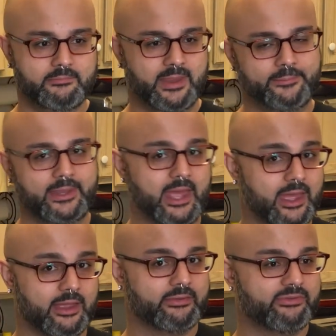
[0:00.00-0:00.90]
maybe
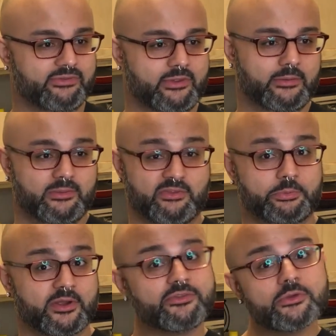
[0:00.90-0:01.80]
add some
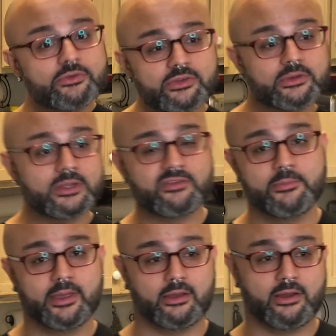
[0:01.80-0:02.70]
espresso to it to make a